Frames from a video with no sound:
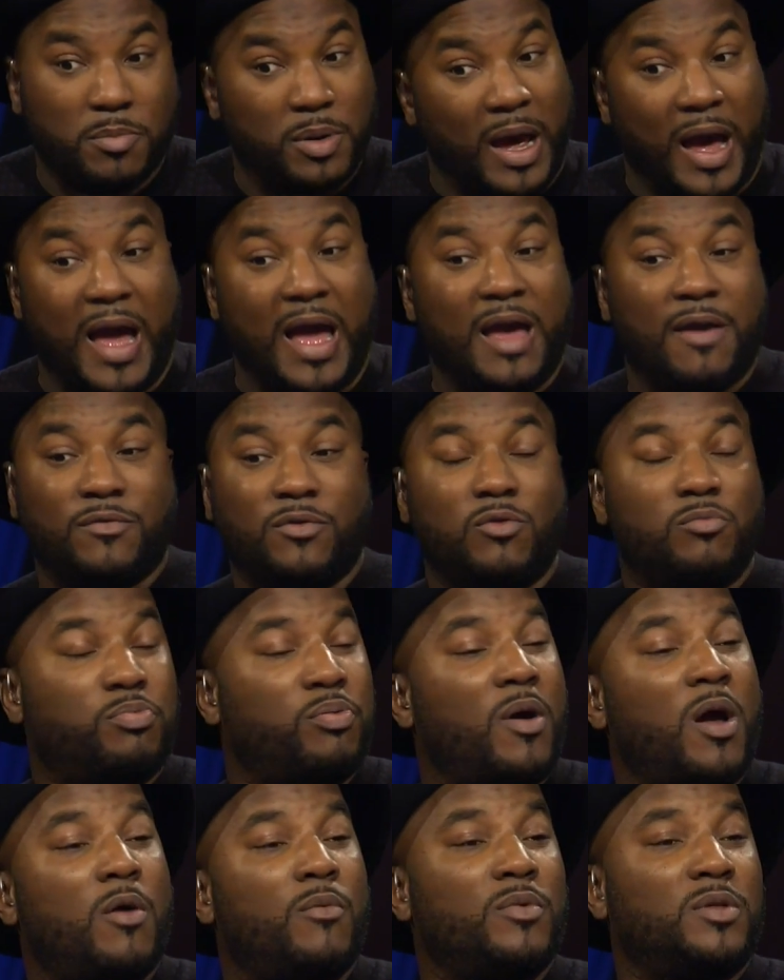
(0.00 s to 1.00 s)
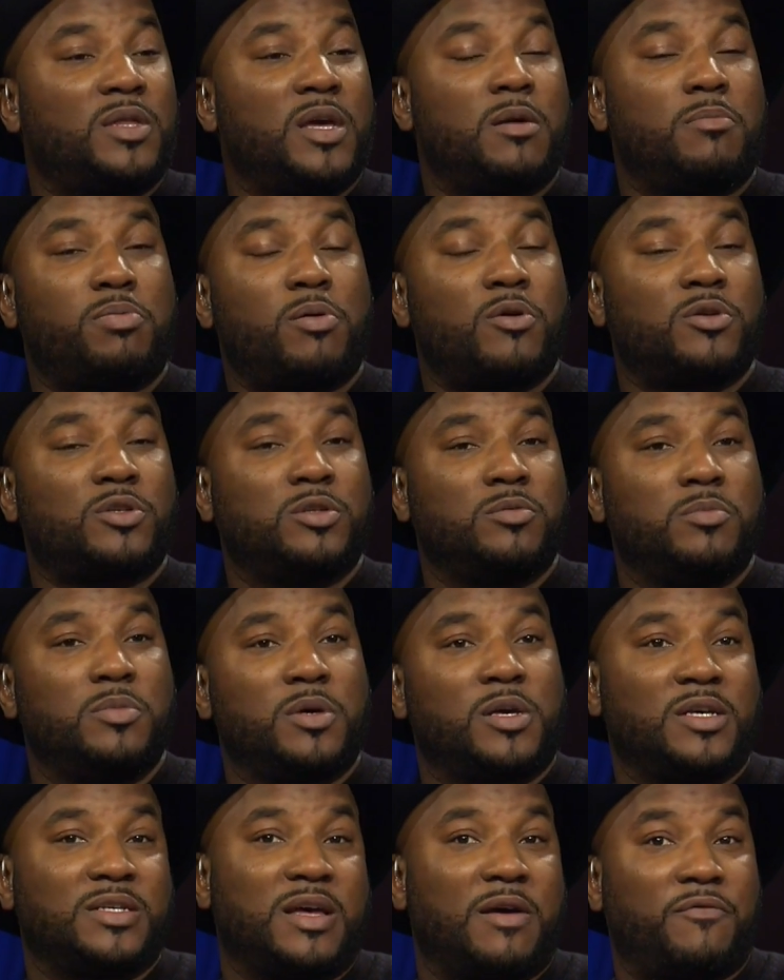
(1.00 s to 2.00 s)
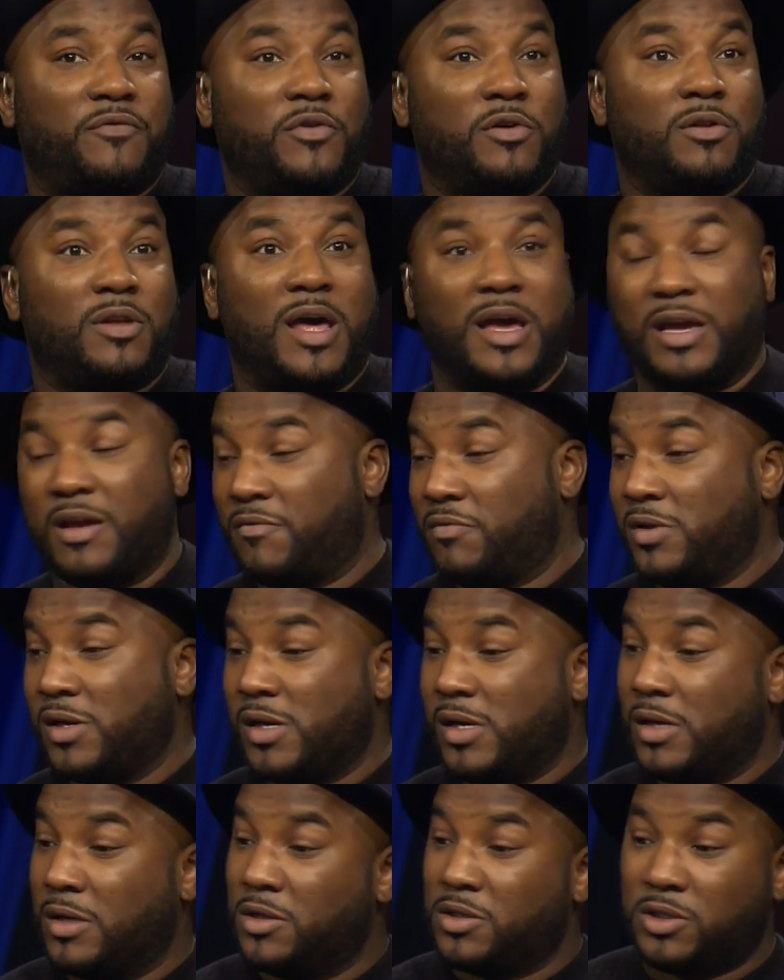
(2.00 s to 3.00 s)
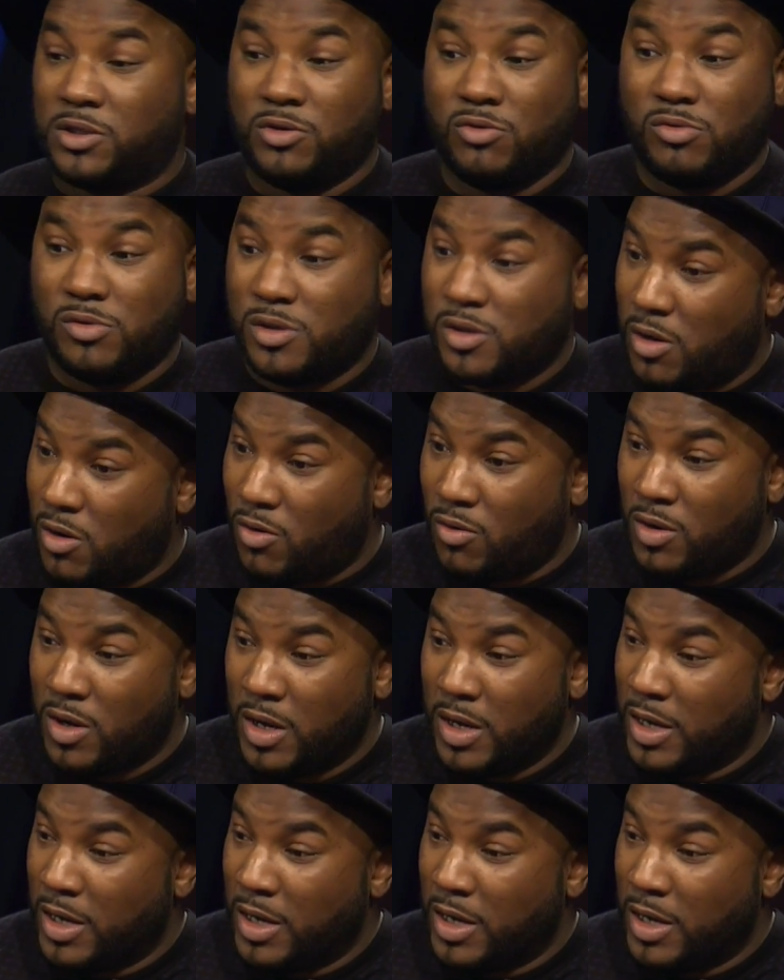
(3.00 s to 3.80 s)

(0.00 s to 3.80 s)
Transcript: But I have no problem with that personally because I feel like if they're in the studio